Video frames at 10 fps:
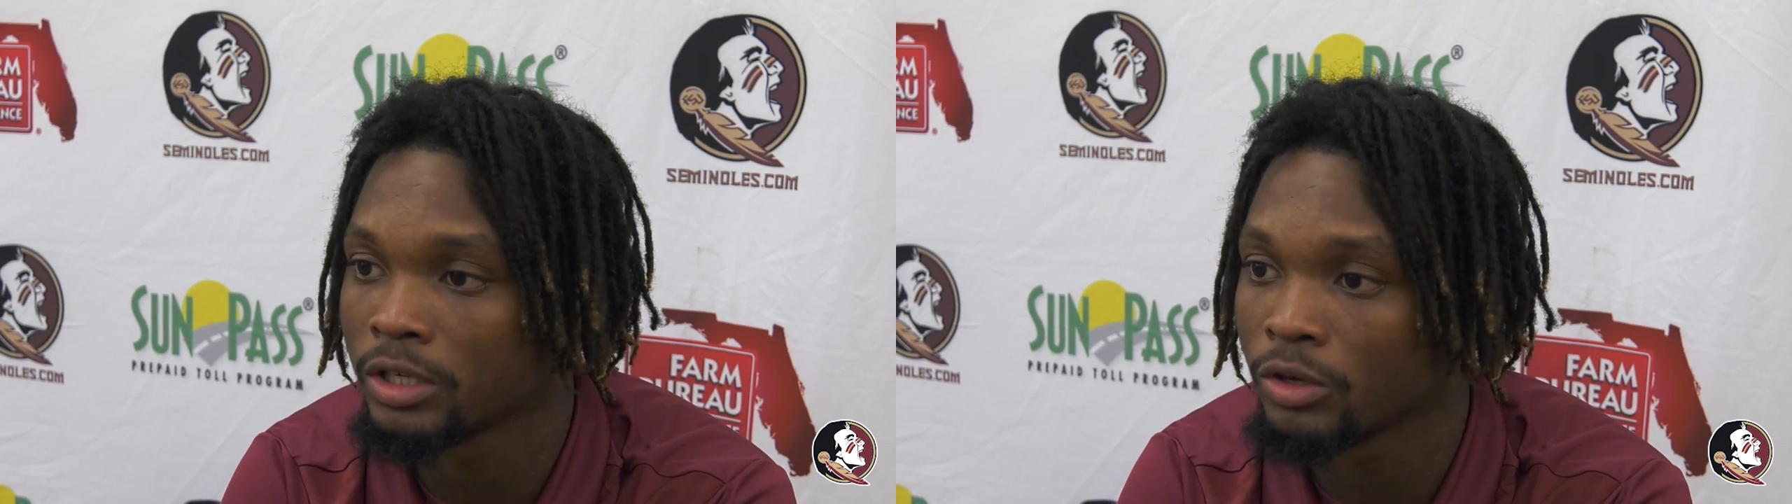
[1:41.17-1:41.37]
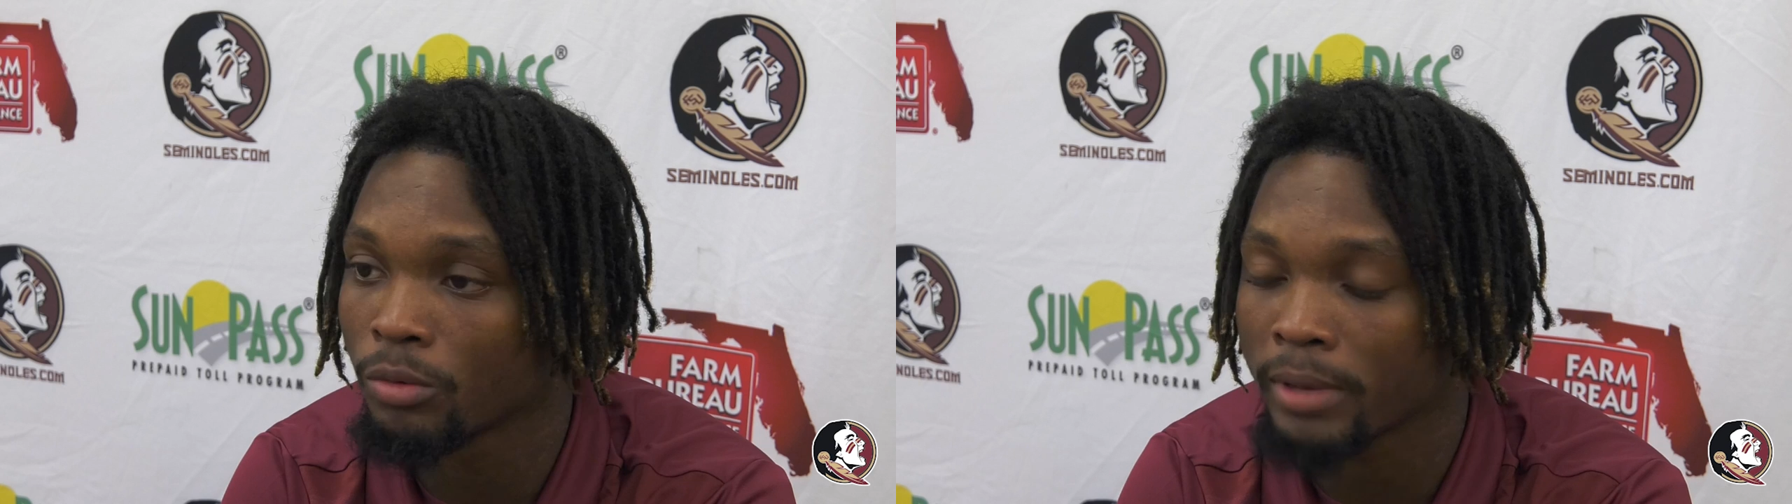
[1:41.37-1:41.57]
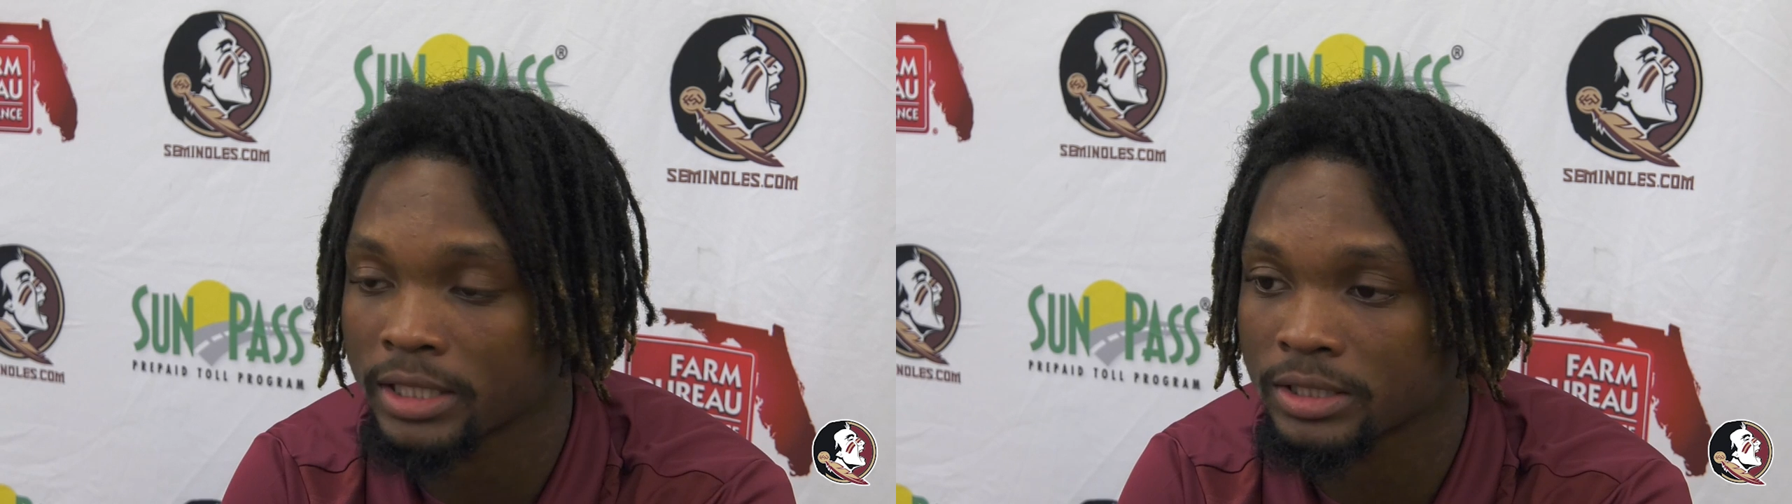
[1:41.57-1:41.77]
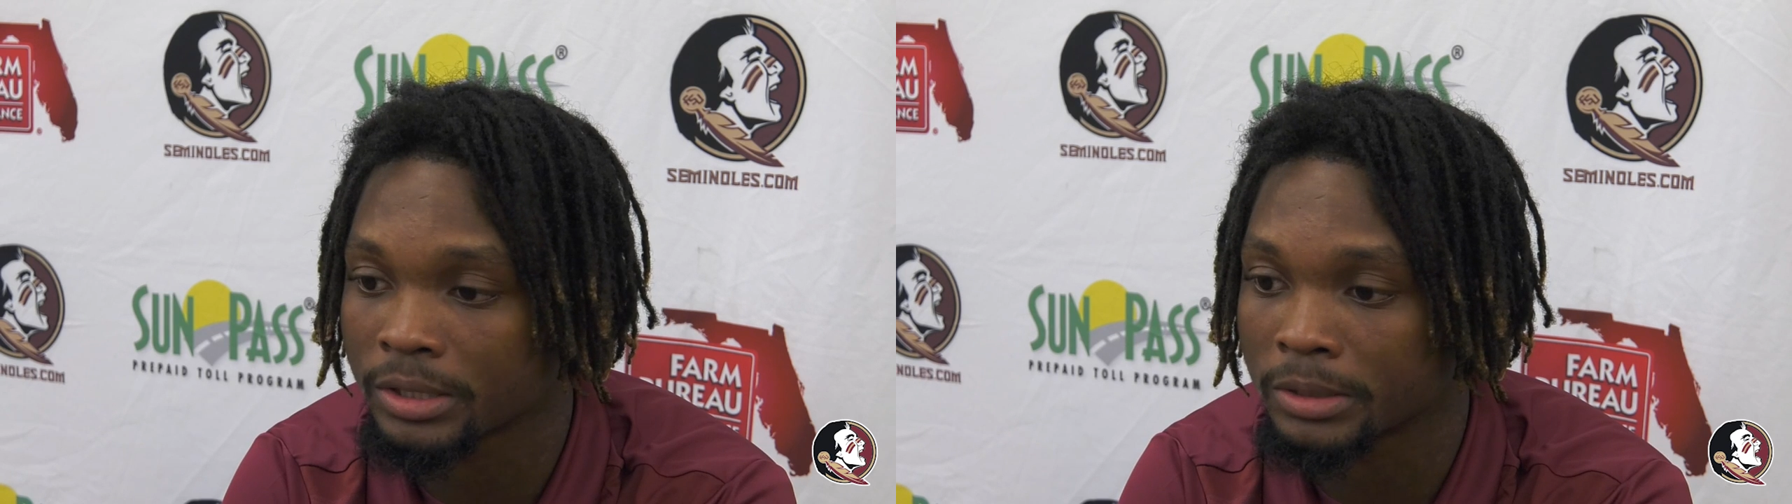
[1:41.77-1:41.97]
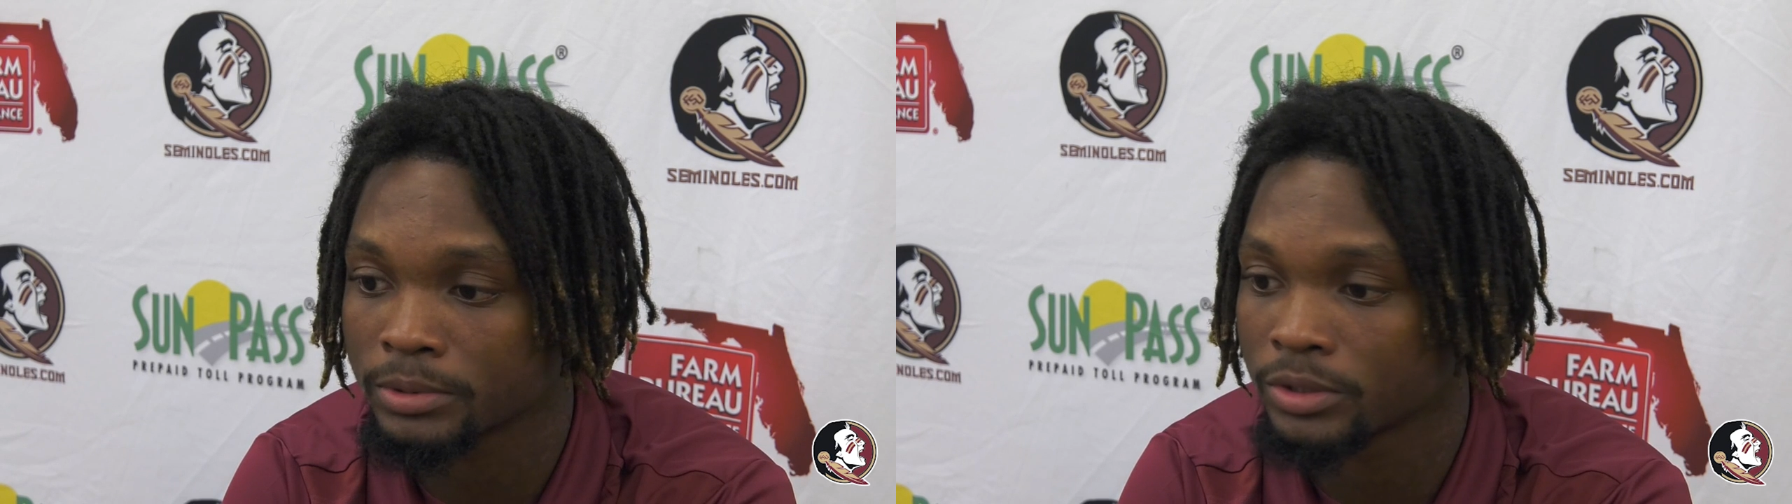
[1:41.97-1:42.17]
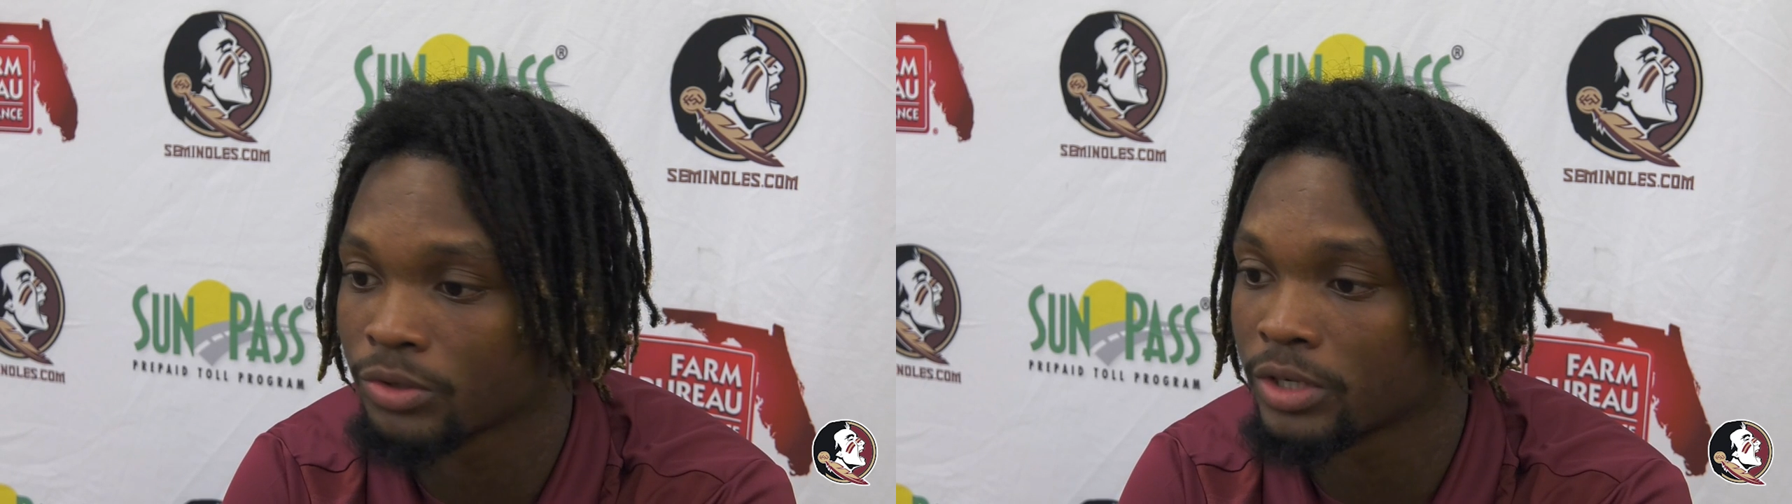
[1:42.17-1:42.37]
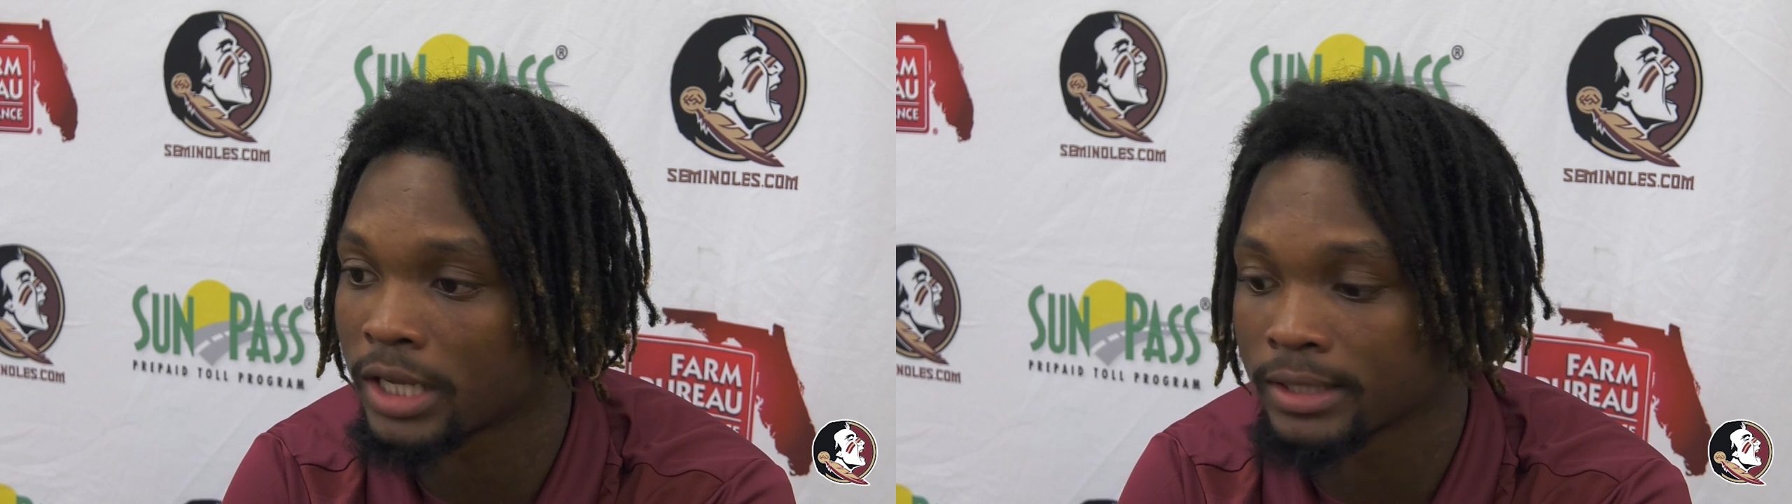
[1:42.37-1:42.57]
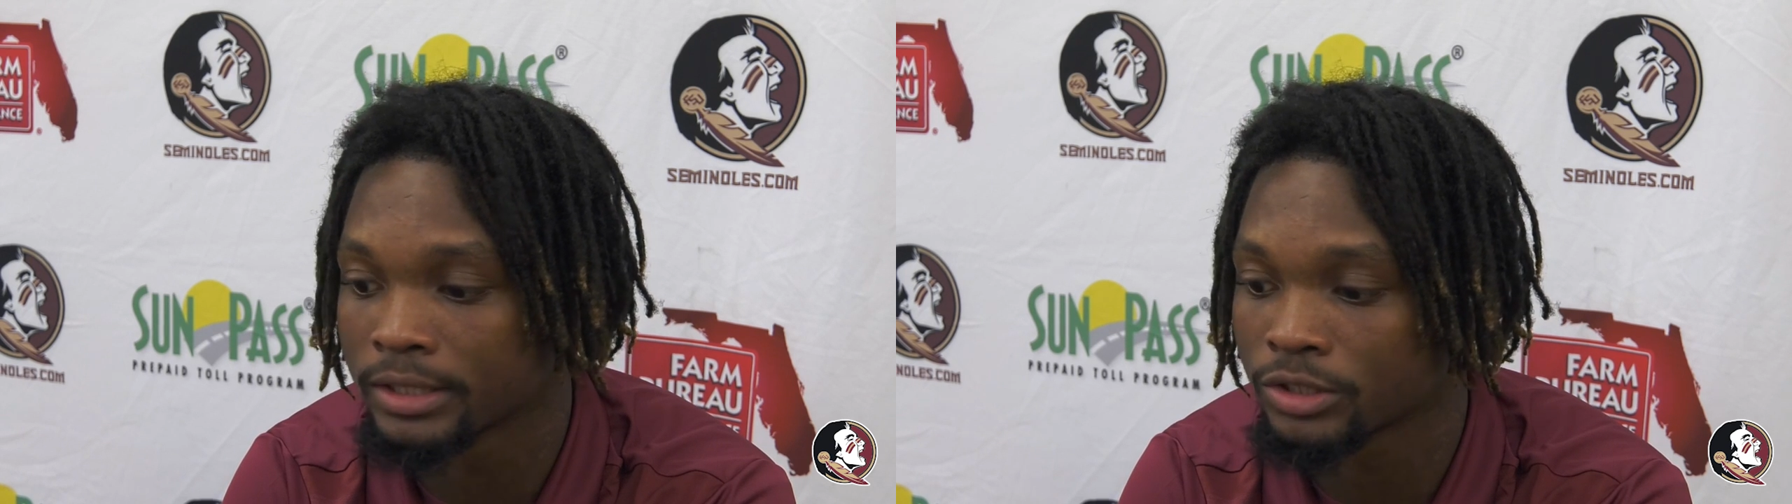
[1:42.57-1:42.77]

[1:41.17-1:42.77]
mess ups, no nothing.